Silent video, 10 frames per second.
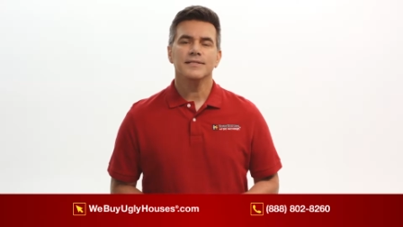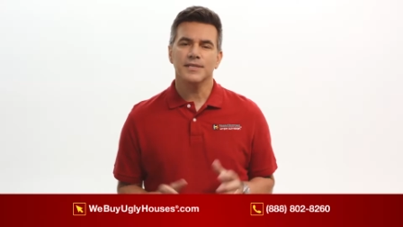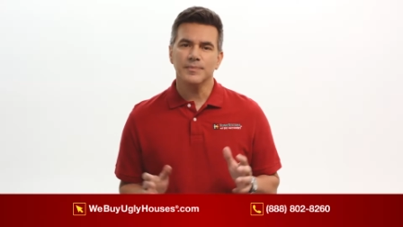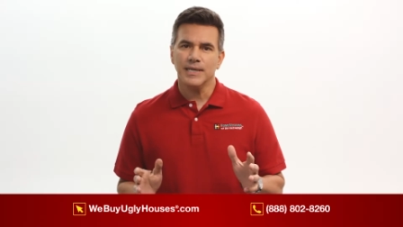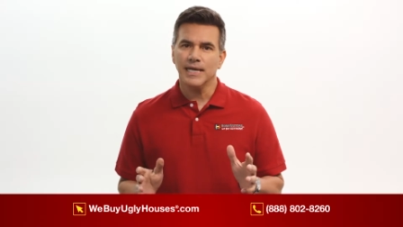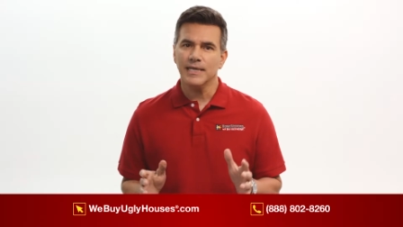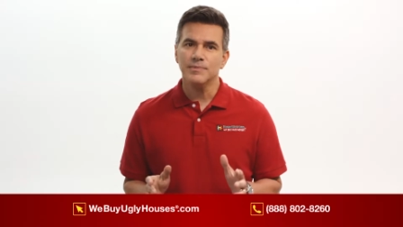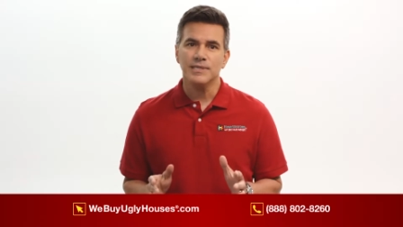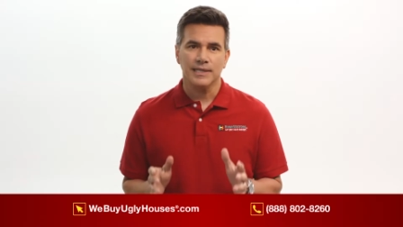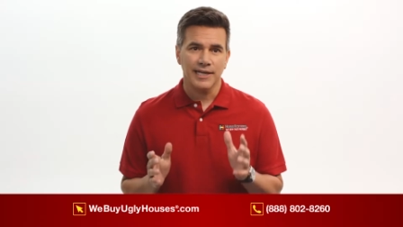
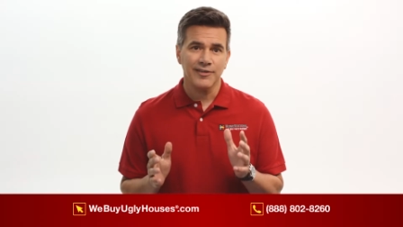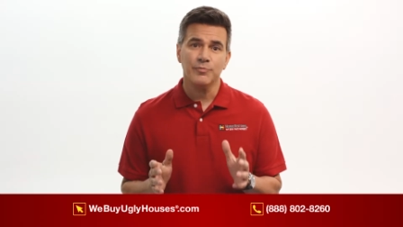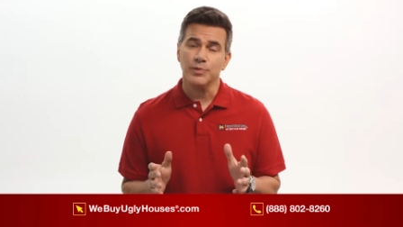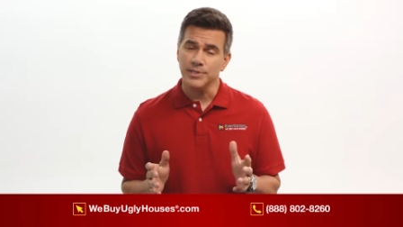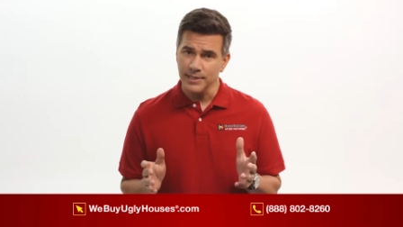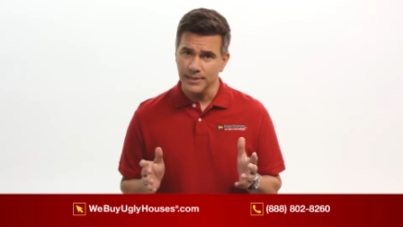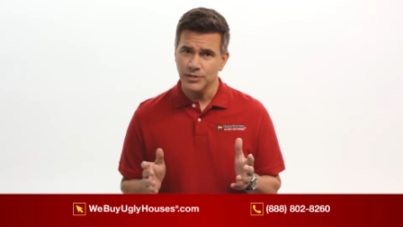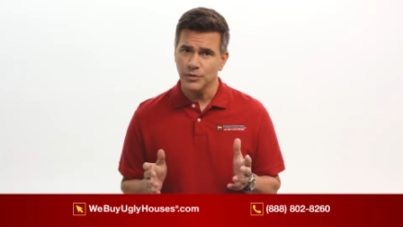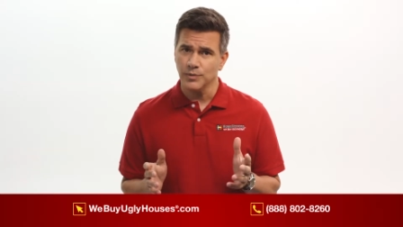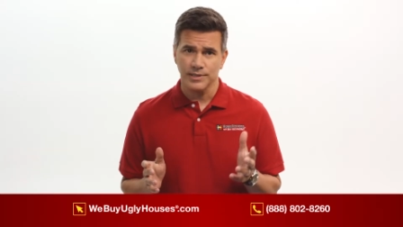Sometimes life
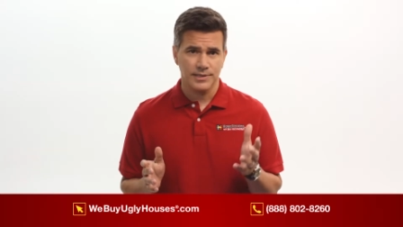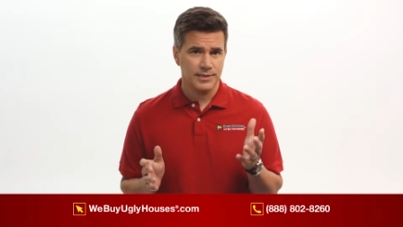presents you with a